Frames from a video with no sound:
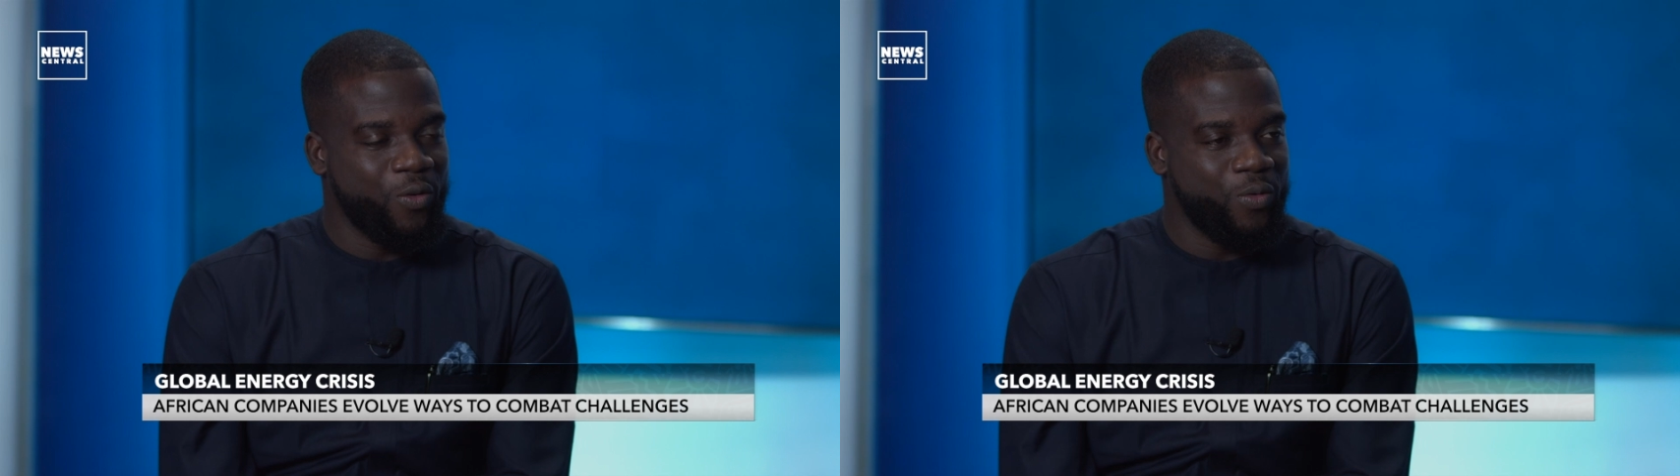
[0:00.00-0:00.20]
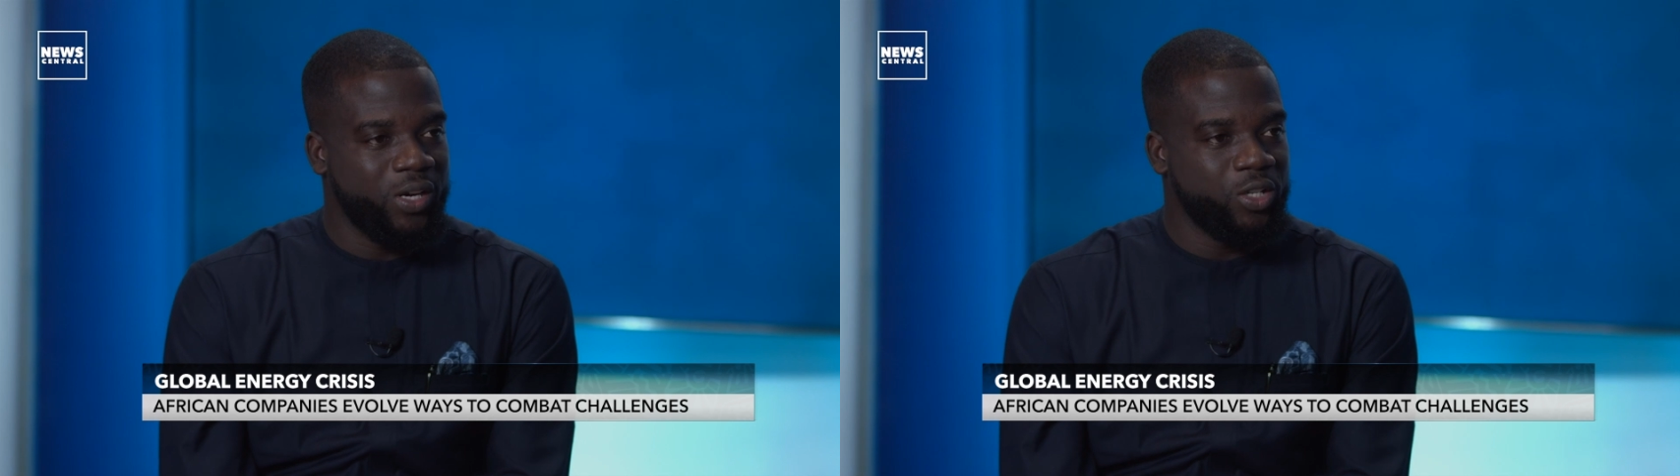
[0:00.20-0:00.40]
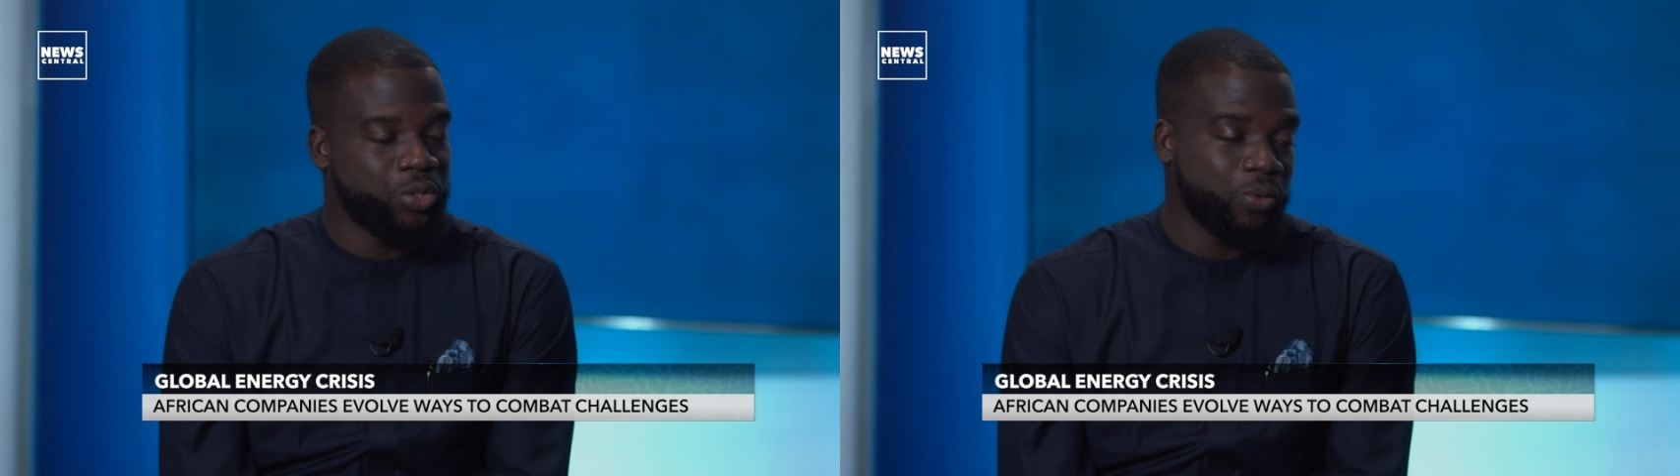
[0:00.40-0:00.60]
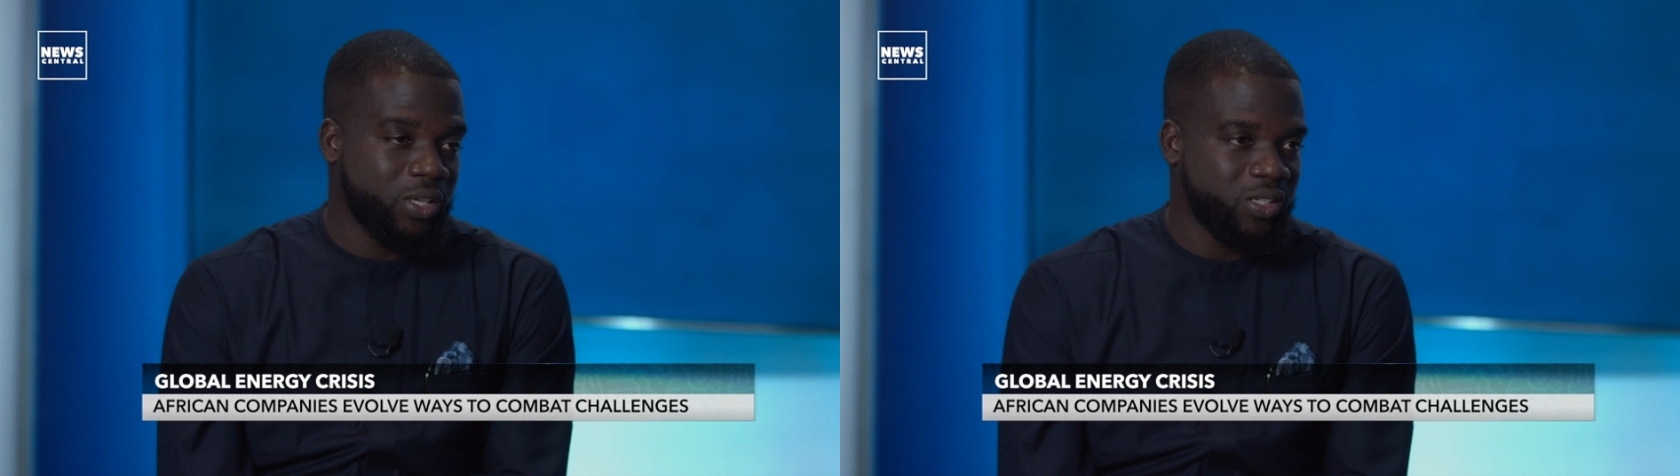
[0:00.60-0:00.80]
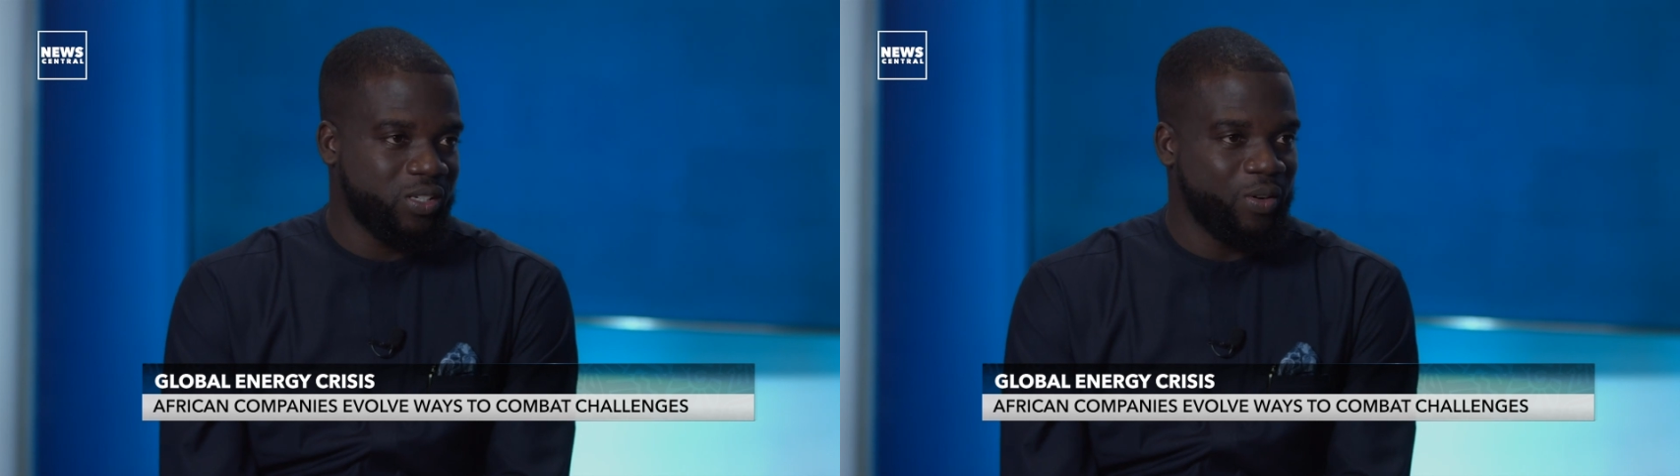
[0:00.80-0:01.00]
really shook
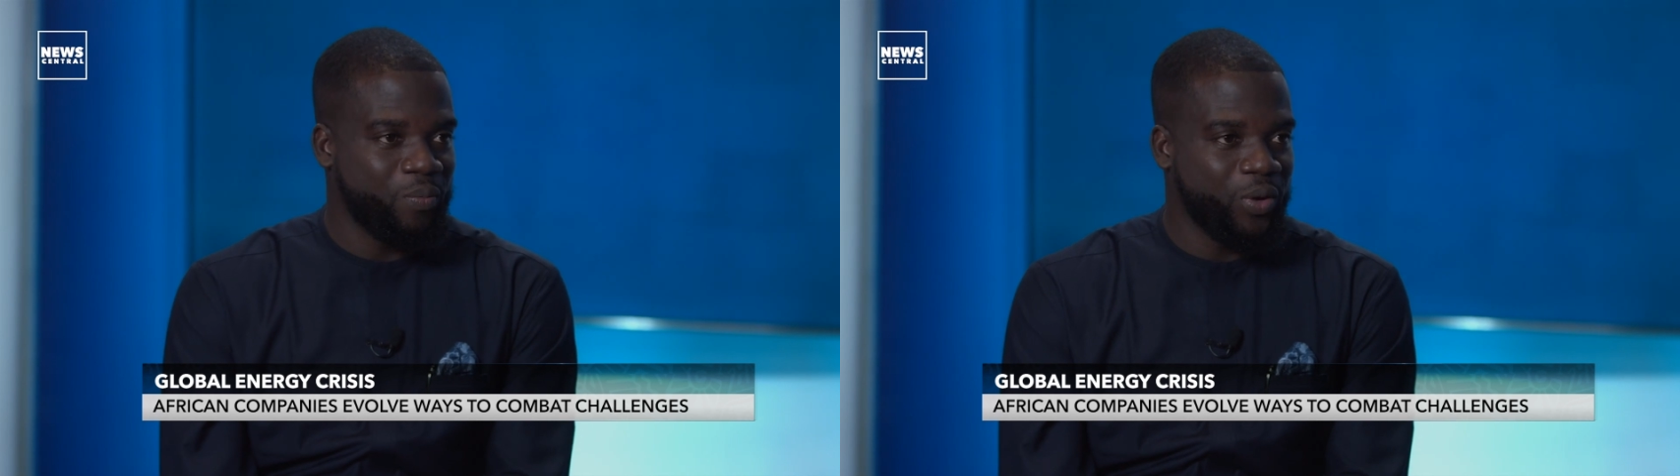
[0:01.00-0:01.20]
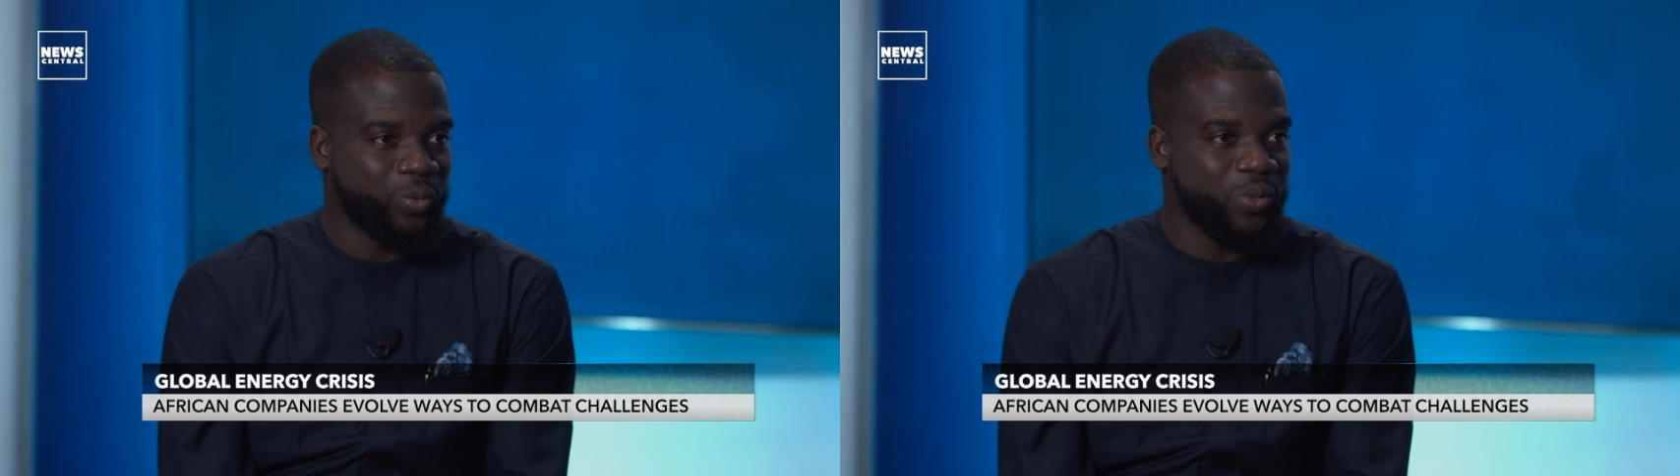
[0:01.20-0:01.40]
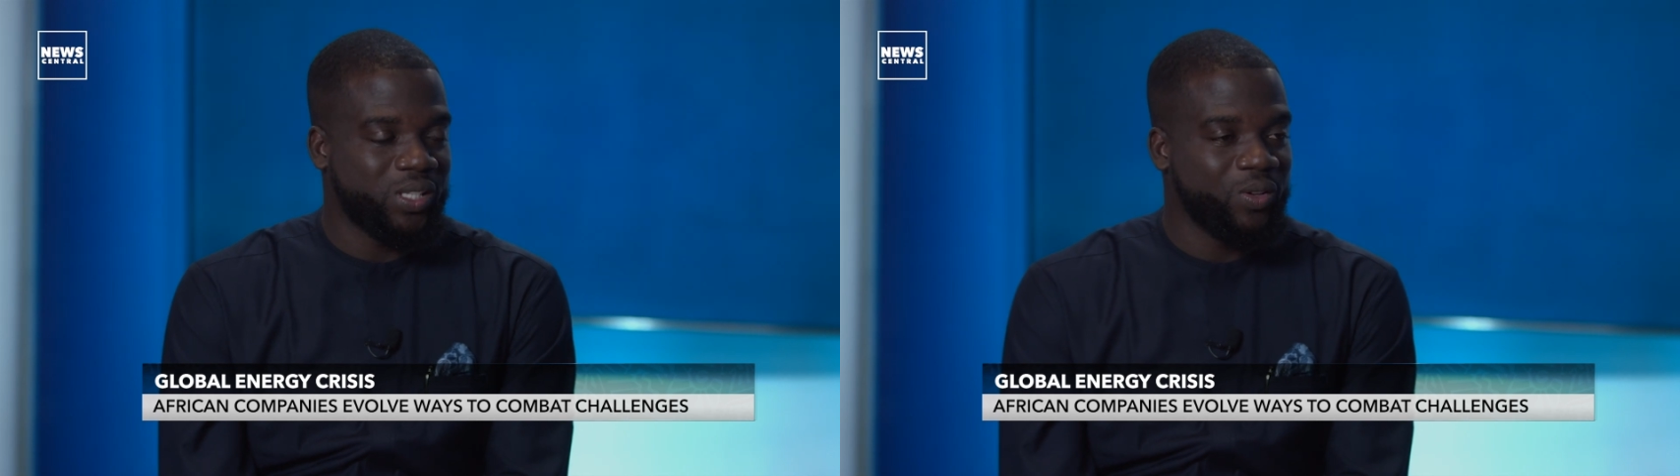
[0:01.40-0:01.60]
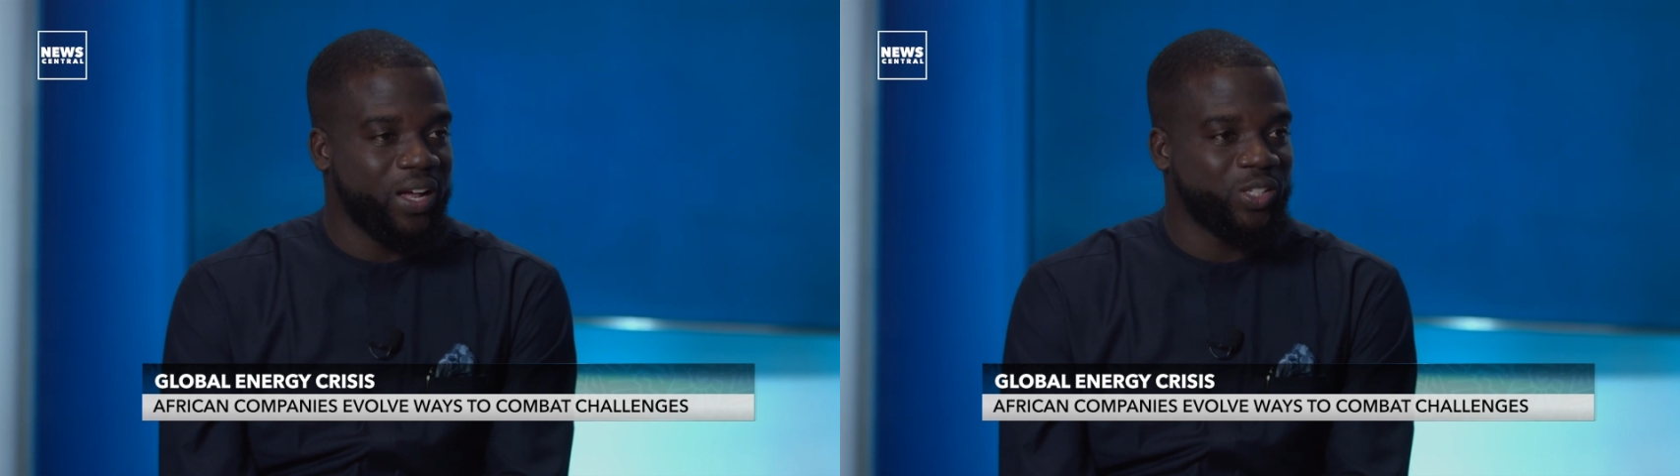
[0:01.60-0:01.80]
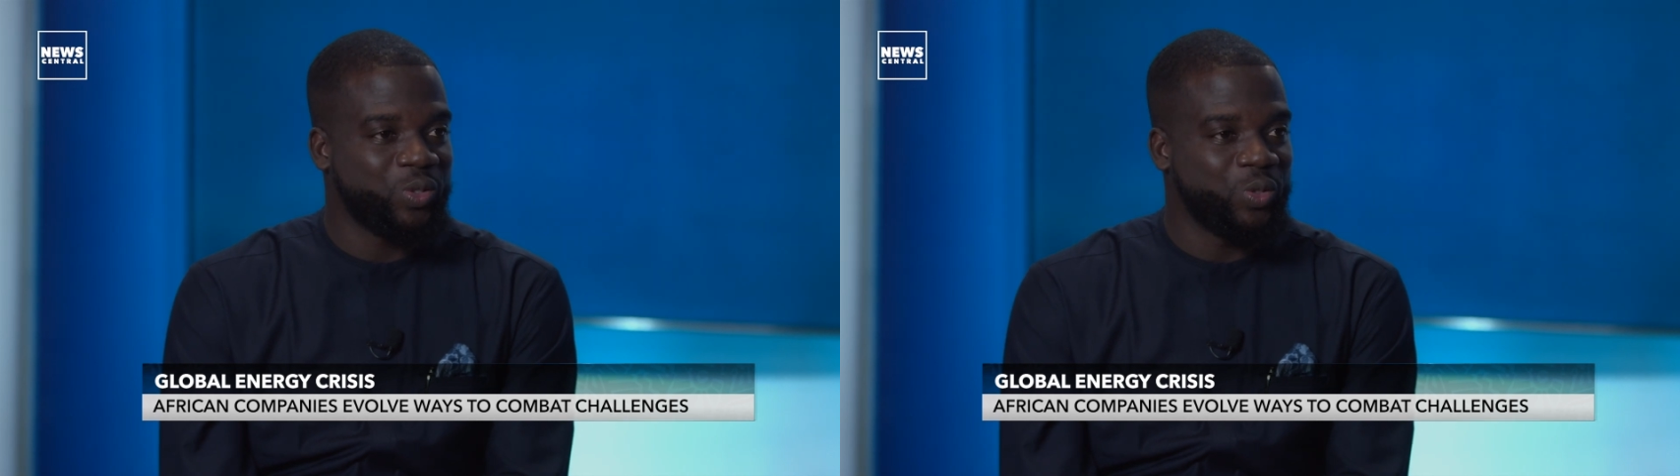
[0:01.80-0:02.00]
us, but we still
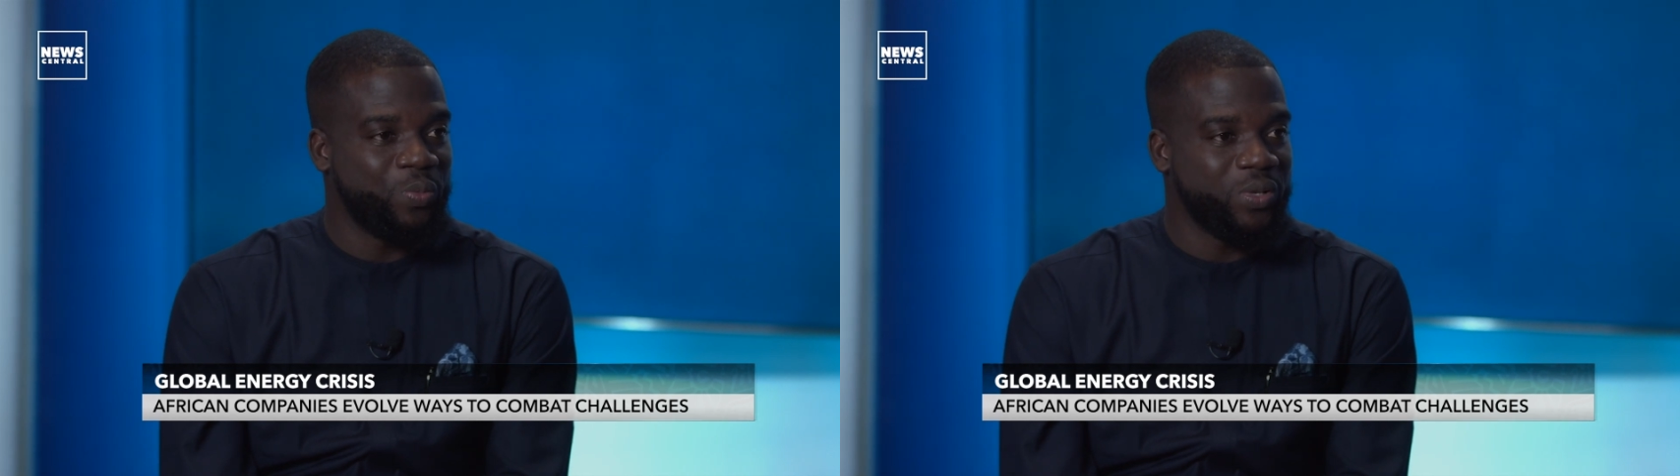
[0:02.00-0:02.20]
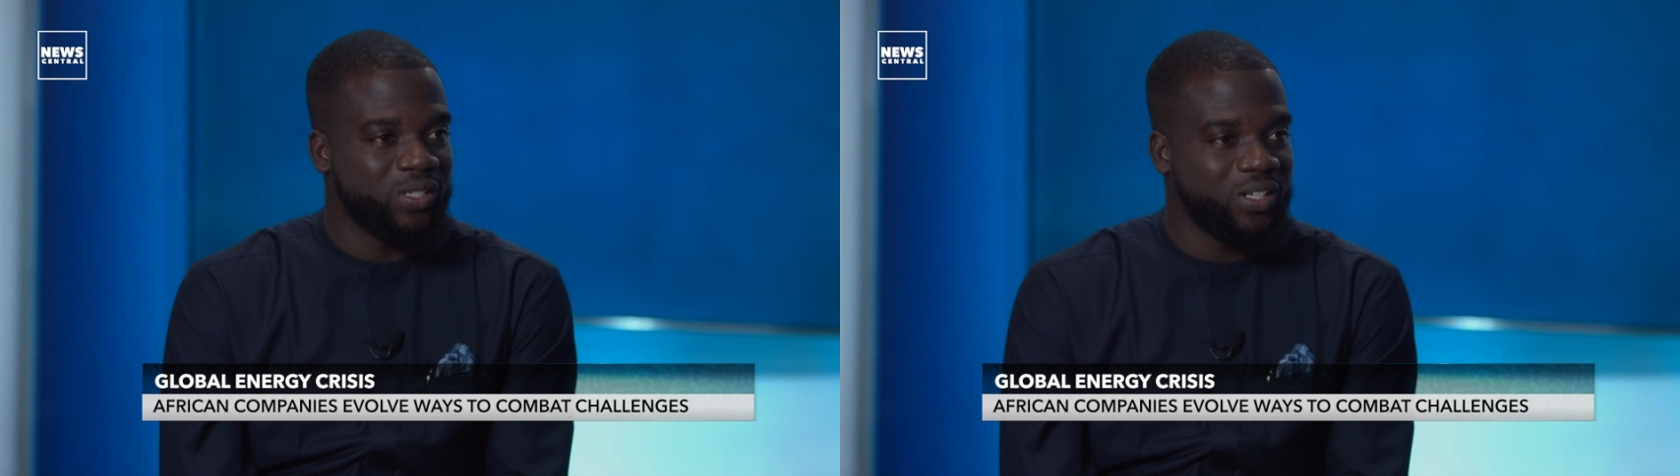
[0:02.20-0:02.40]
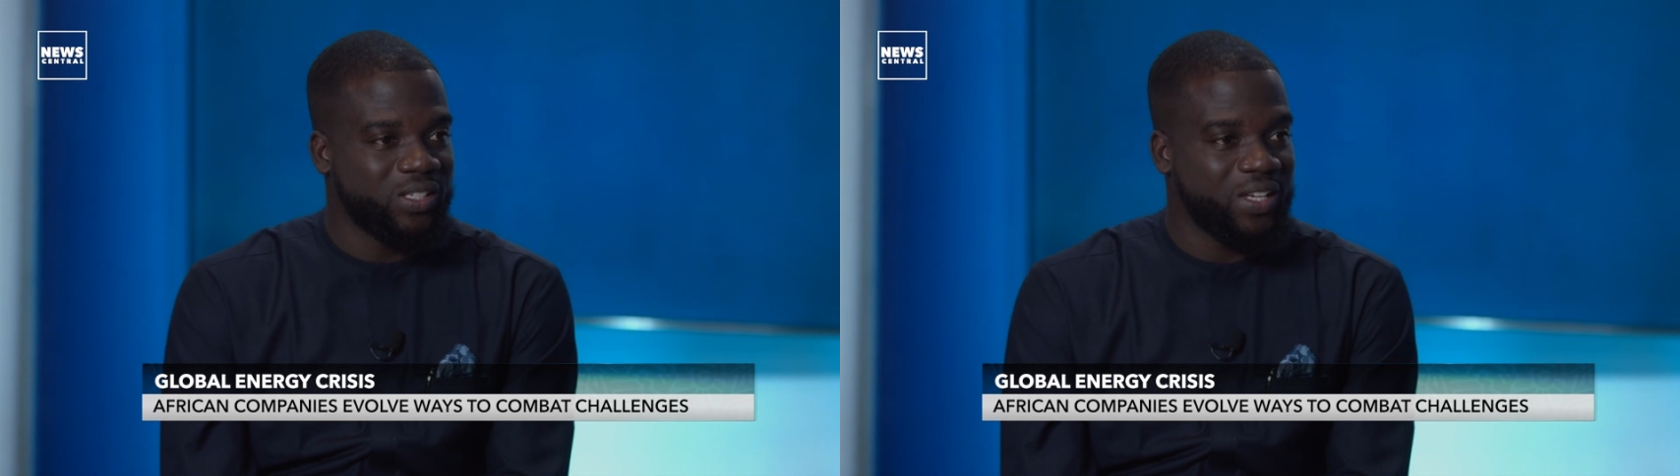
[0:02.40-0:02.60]
had to do business